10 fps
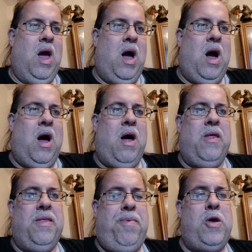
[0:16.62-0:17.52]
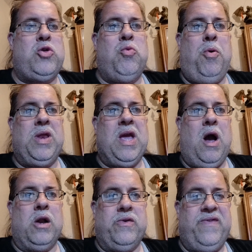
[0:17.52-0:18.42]
are the personal
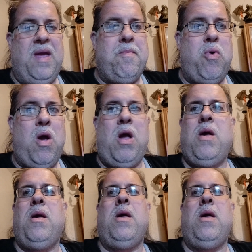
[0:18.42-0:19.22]
bodyguard of the Emperor,